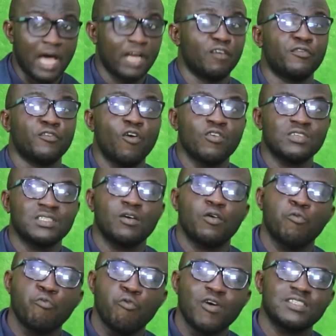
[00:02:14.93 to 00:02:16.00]
and of course,
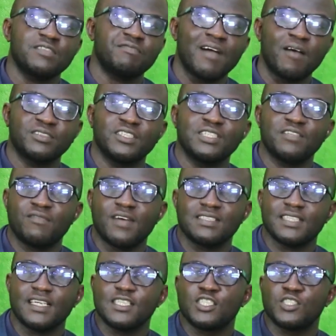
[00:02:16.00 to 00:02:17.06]
what Fountain
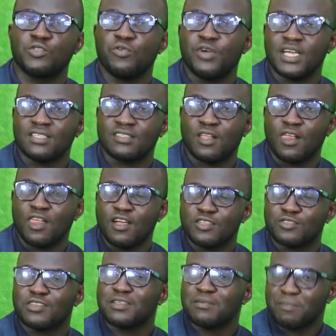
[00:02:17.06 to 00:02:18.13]
University is doing
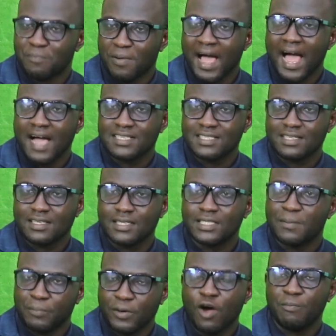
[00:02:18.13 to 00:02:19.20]
to impact
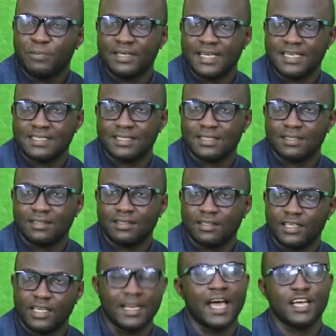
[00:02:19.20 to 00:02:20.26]
the populace
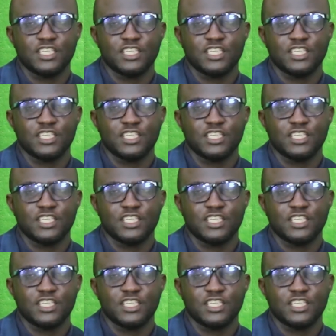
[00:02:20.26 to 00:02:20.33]
in